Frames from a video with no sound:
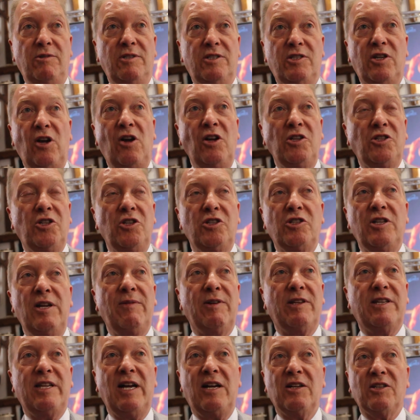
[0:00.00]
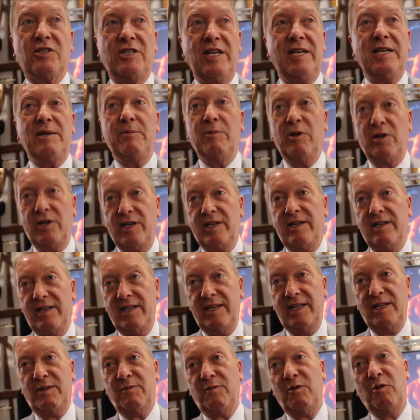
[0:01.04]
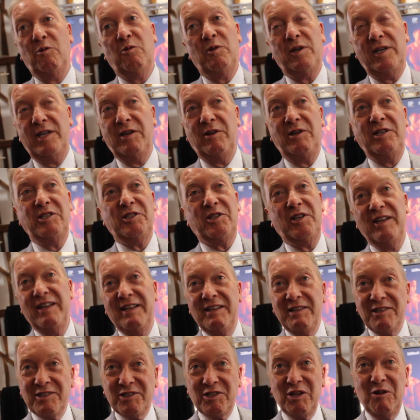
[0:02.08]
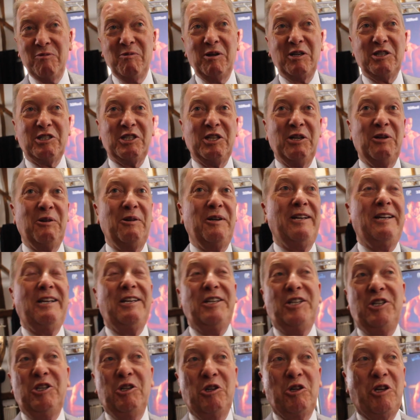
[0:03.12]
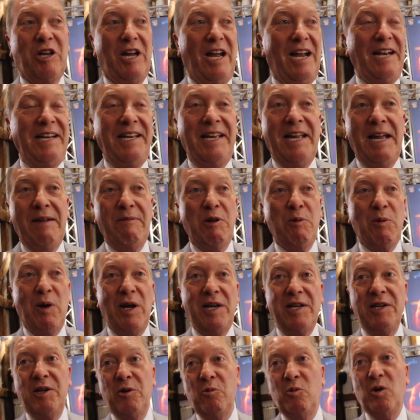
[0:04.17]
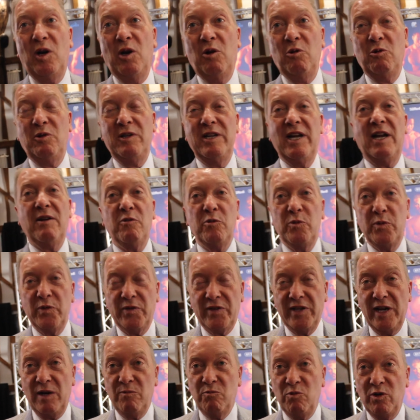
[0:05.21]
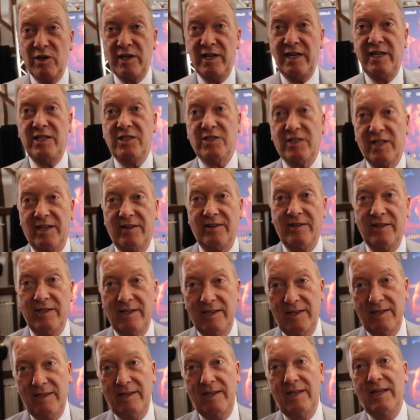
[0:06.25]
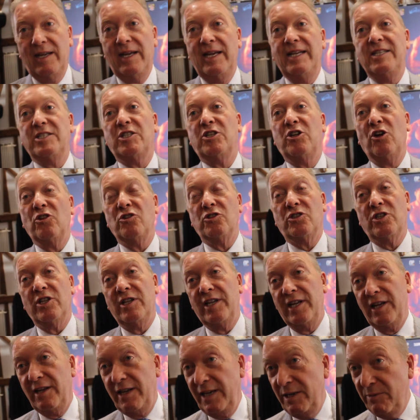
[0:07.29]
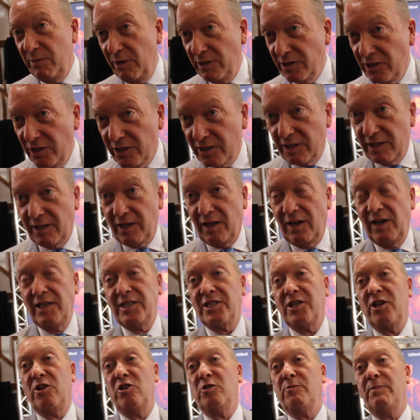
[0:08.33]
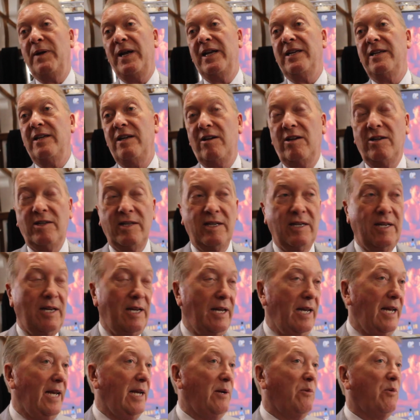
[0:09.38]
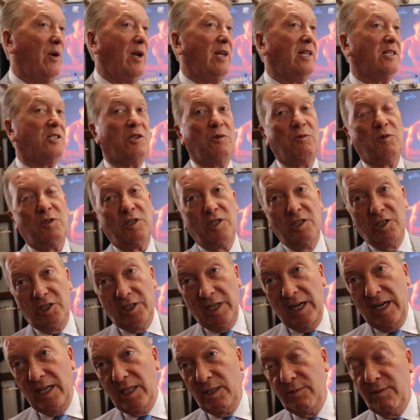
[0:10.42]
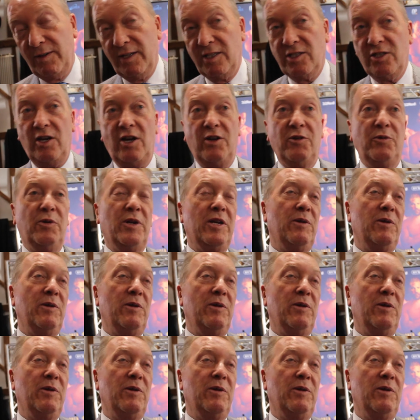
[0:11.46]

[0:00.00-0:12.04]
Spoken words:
Tyson's never ducked anybody. He's fought, he's so much so. You look at any heavyweight in the world, none of them have done what he's done. He went to Klitschko's backyard. He went to challenge for the title.